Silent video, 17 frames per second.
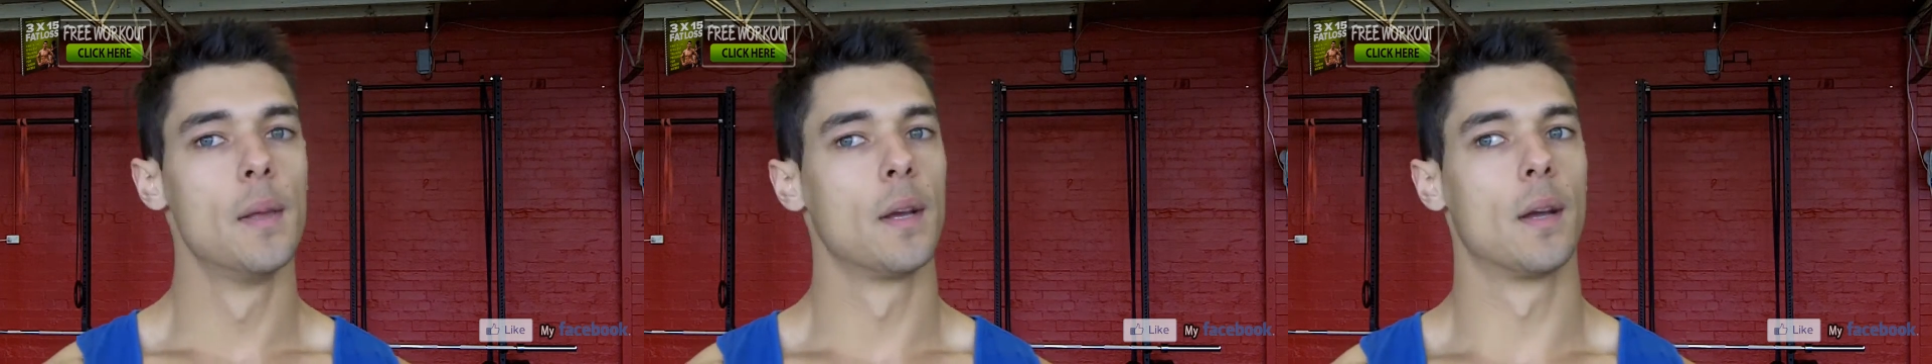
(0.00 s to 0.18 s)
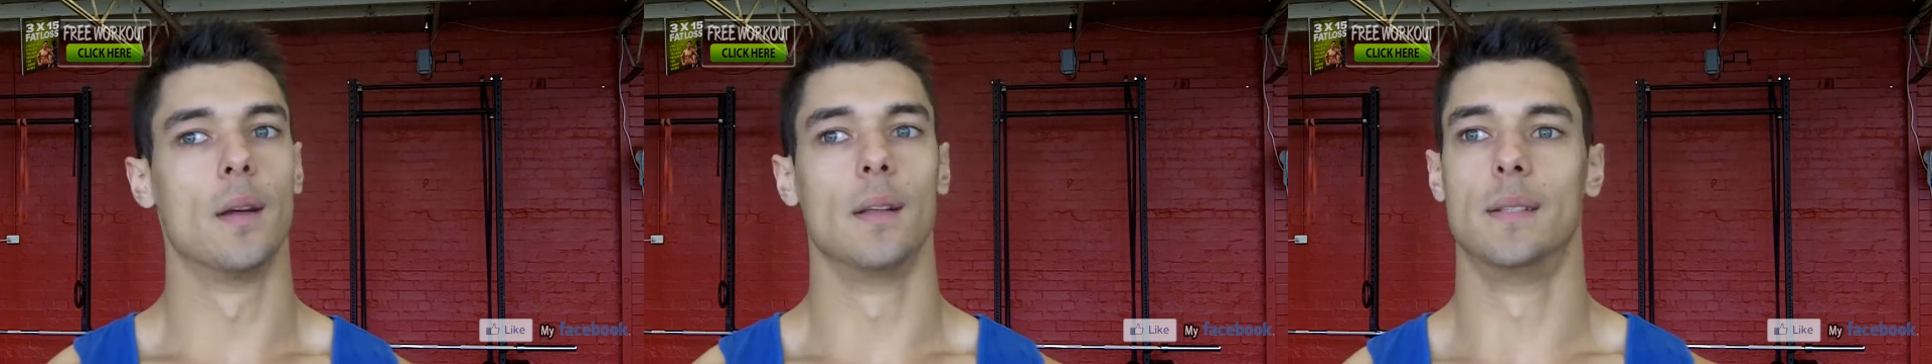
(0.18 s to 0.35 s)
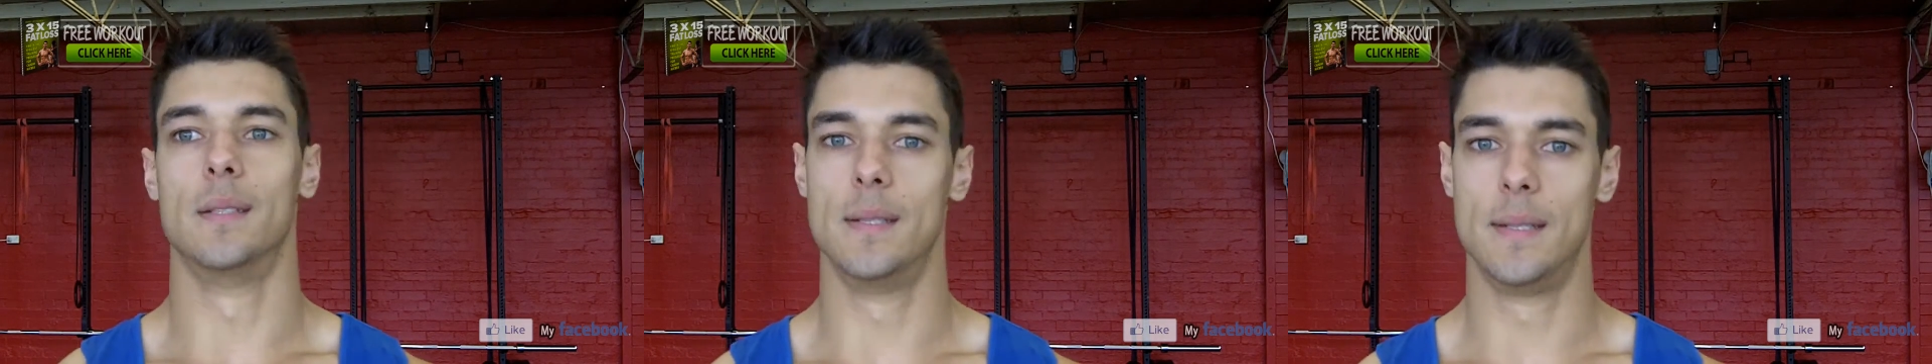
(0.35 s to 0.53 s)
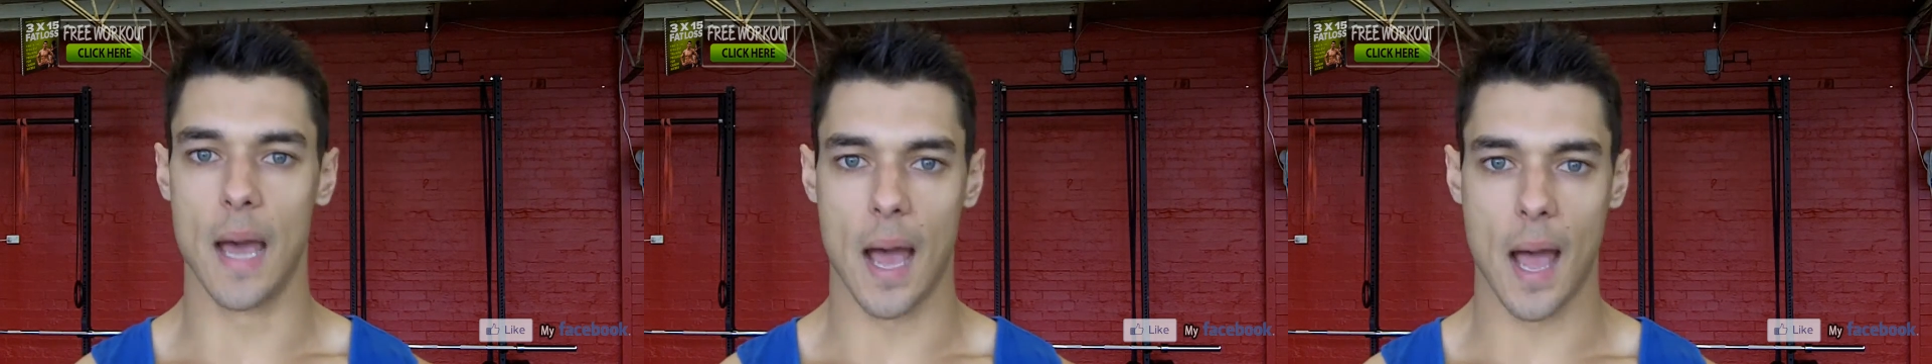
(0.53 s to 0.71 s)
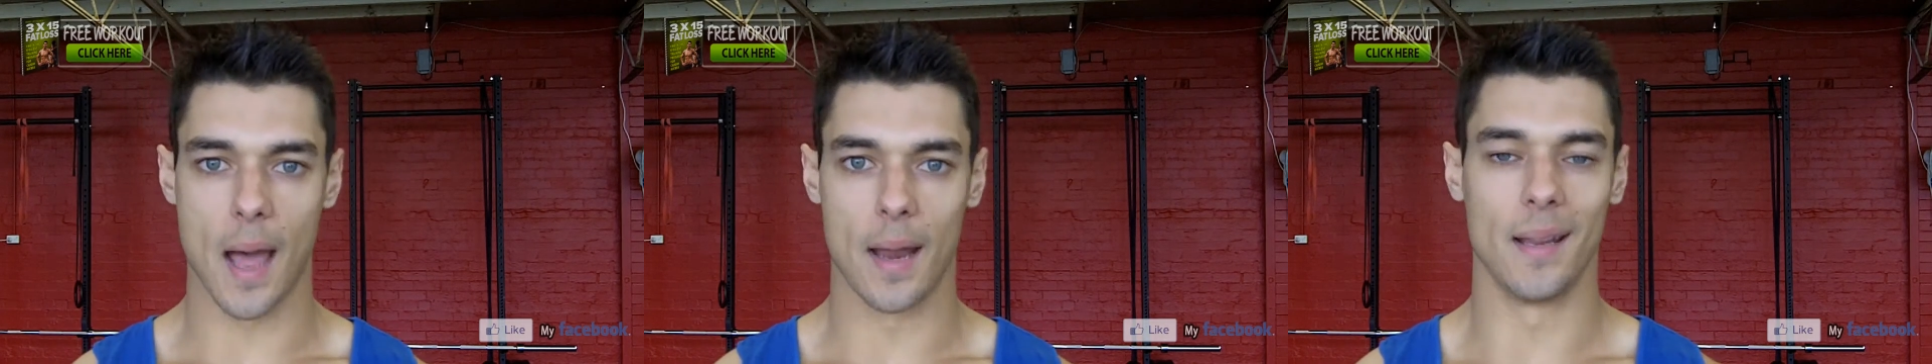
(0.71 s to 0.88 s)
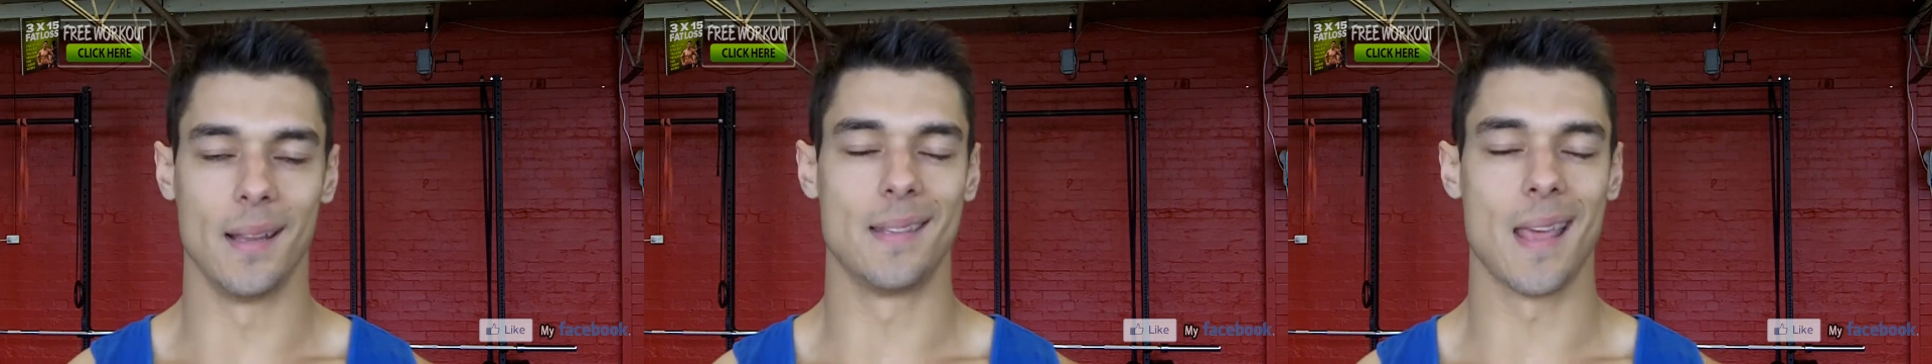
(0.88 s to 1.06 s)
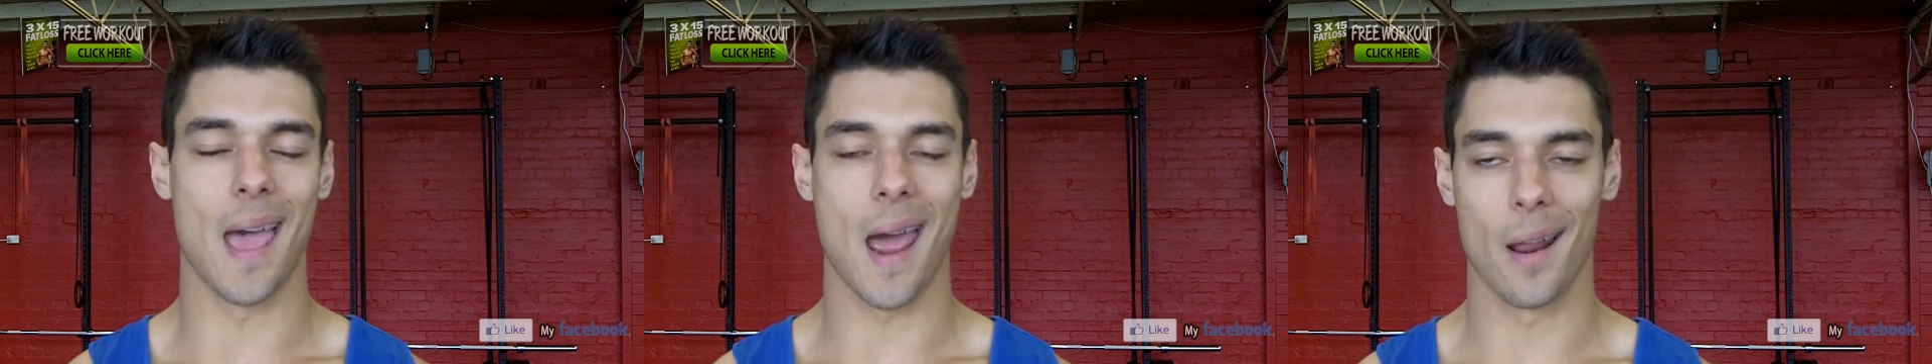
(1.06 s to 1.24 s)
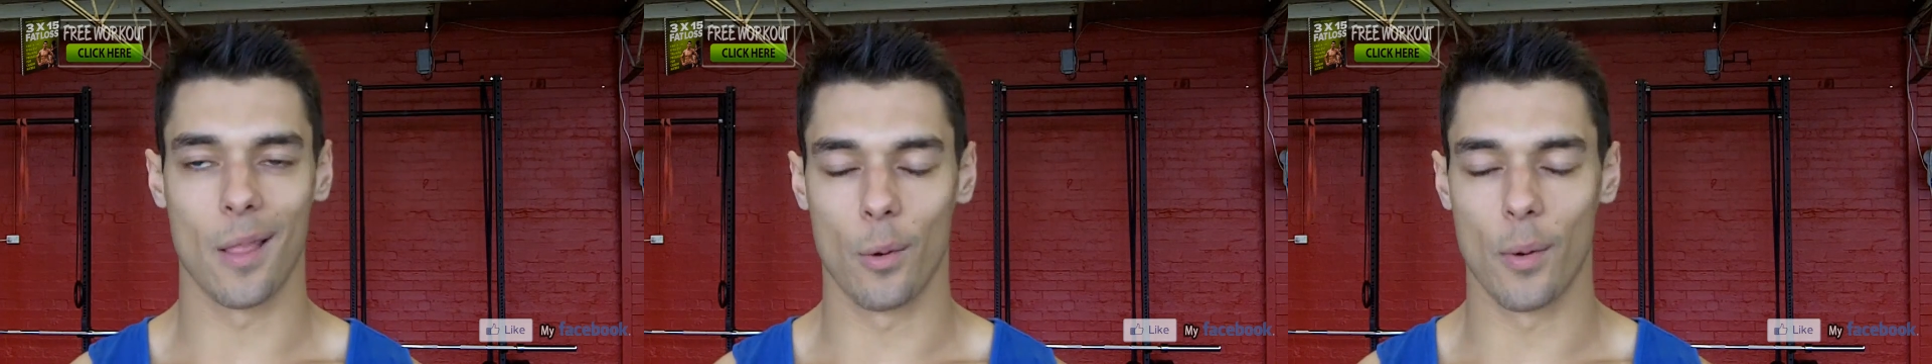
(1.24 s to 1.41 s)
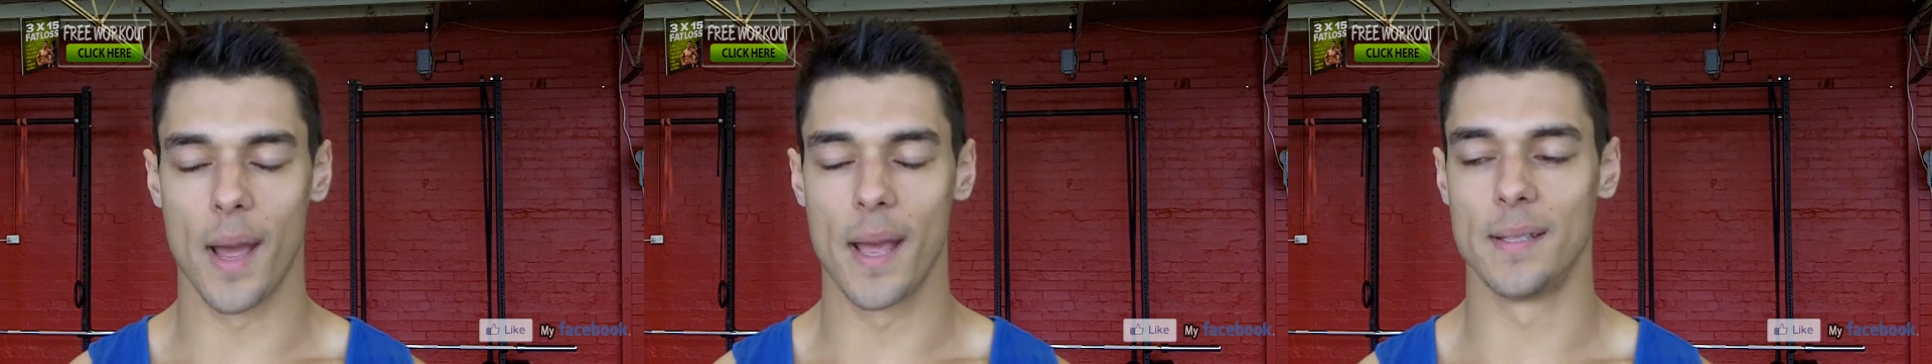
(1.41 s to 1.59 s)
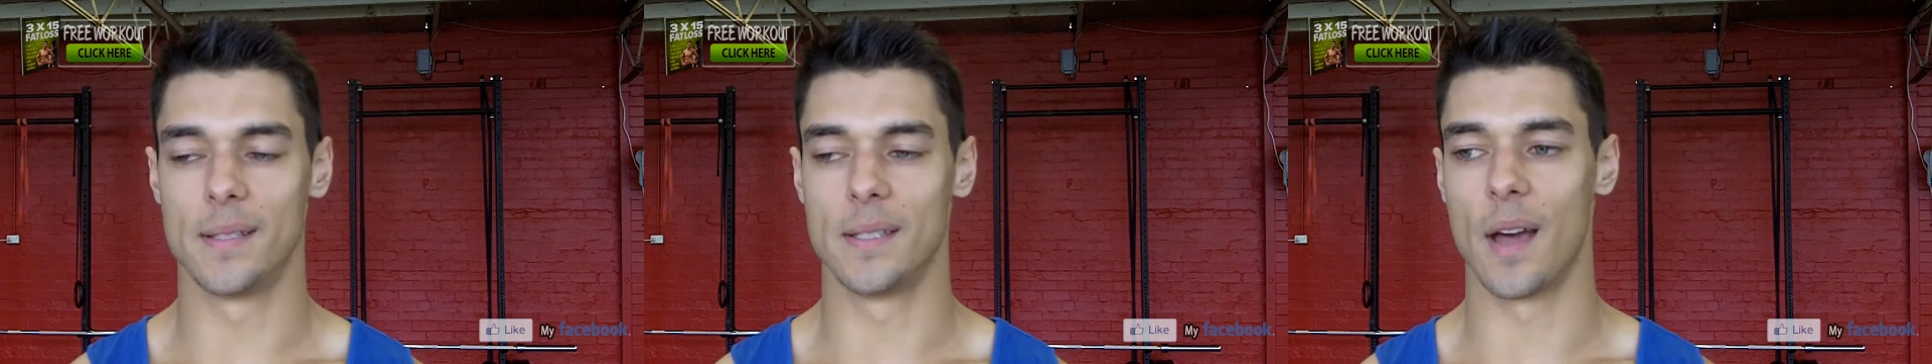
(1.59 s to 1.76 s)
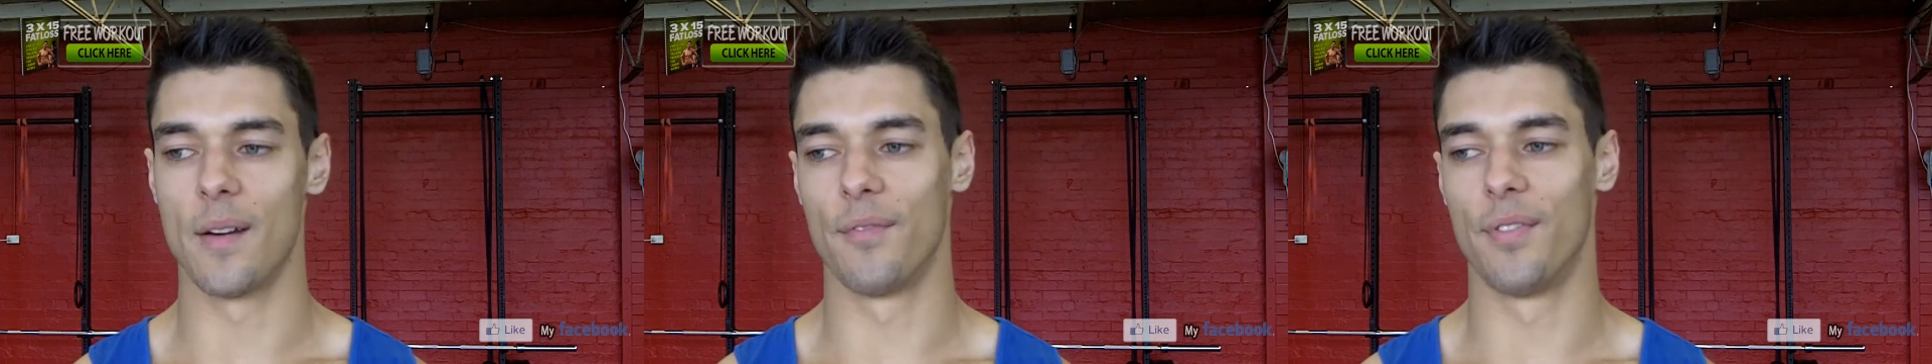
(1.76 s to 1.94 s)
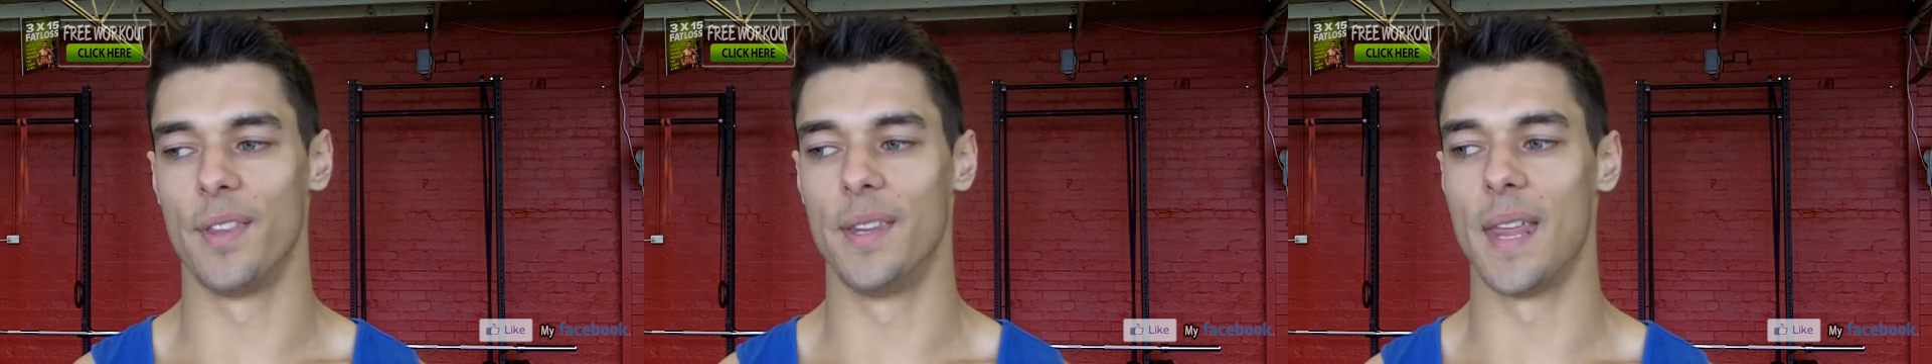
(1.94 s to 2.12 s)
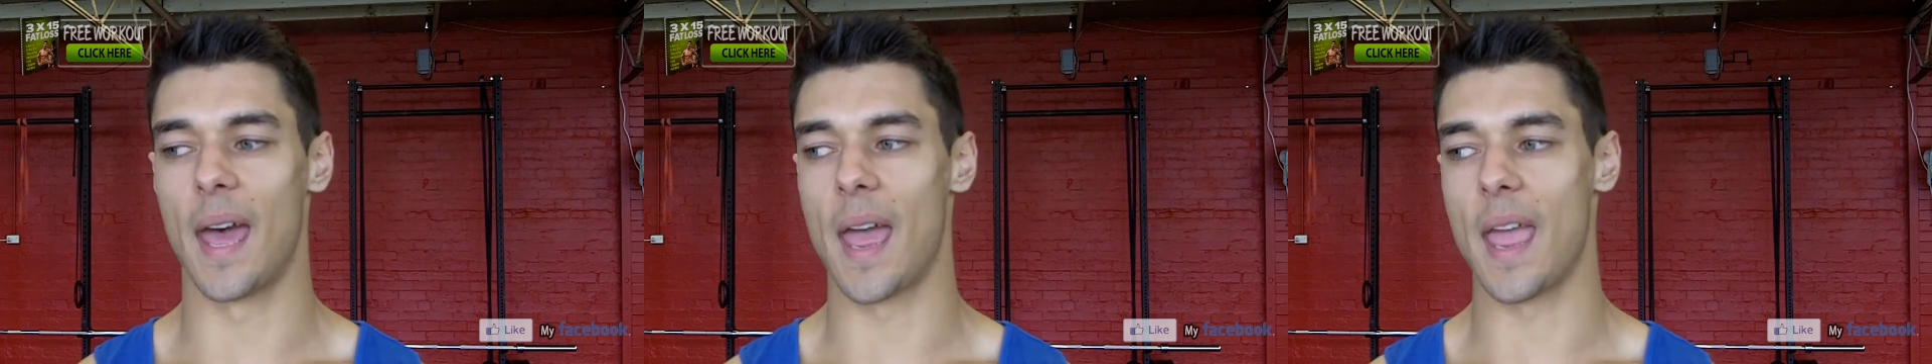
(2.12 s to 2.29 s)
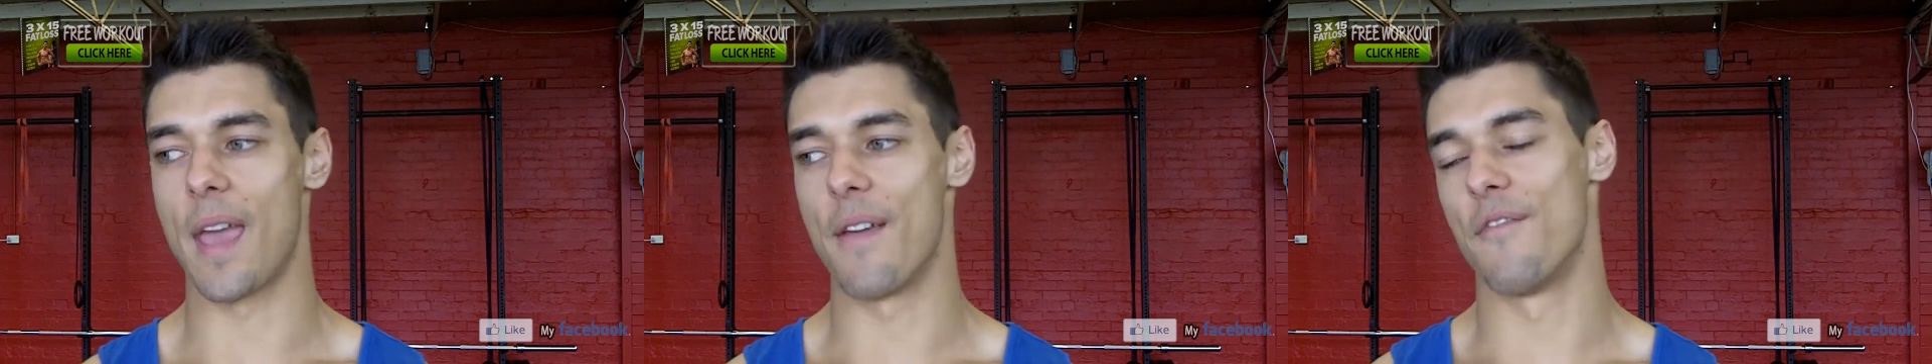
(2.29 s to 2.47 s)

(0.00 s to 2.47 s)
because it's done, it's out of the way, it's done for the day.